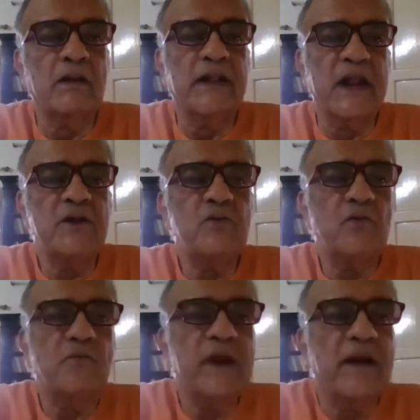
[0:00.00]
Then
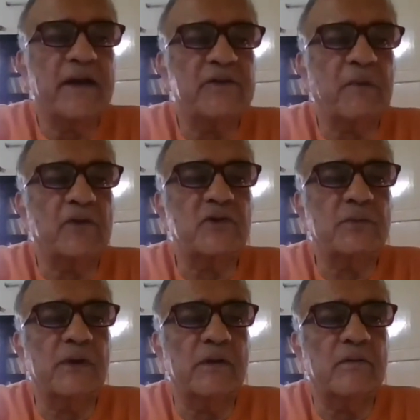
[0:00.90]
you feel
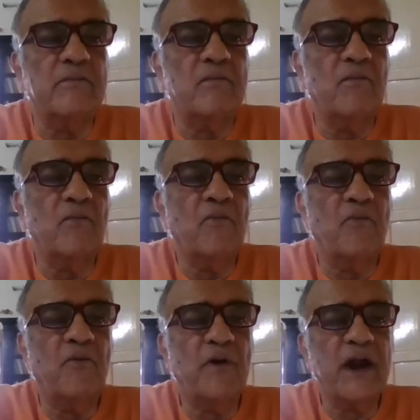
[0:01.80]
responsible
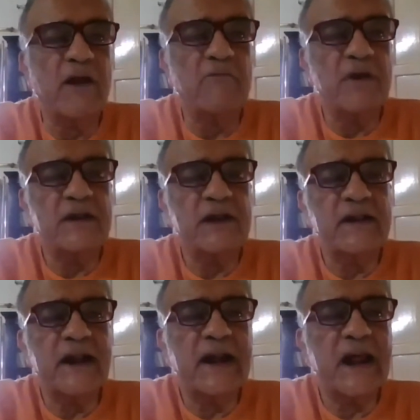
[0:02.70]
for everything
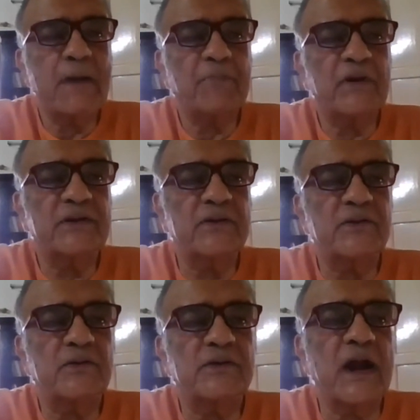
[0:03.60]
that happens in
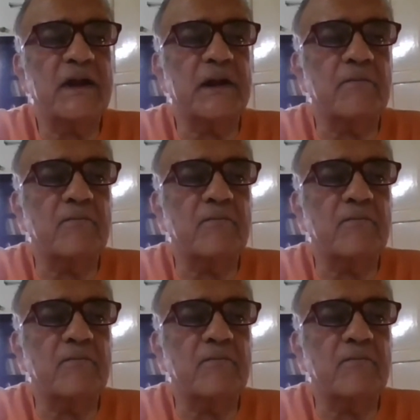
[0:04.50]
society.